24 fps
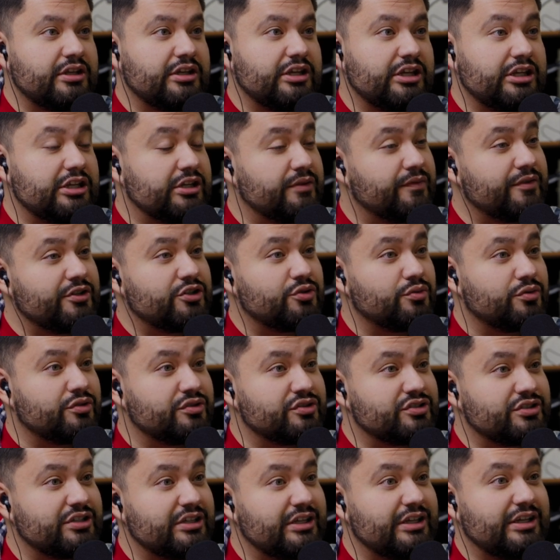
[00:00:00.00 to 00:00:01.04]

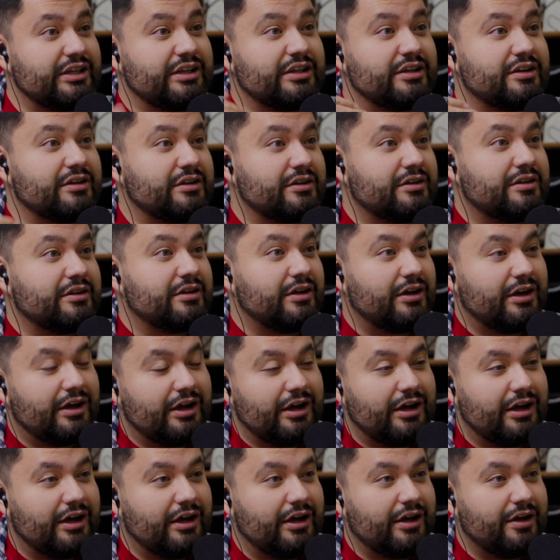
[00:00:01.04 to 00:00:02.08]
individuals in
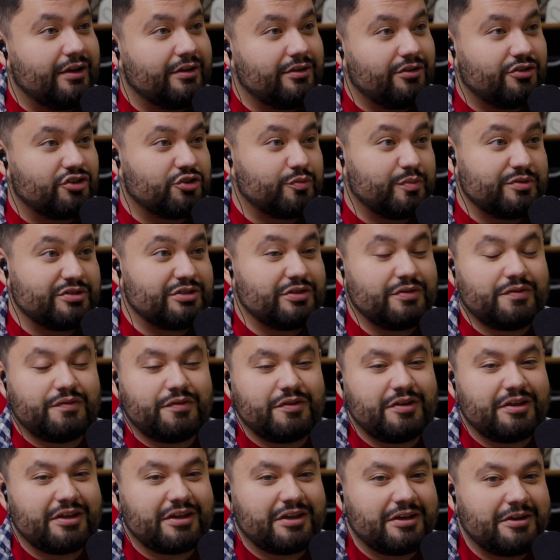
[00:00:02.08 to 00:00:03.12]
your
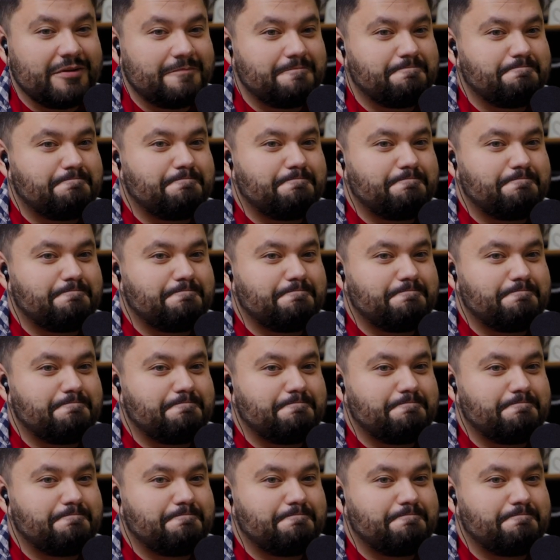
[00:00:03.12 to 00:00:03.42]
specific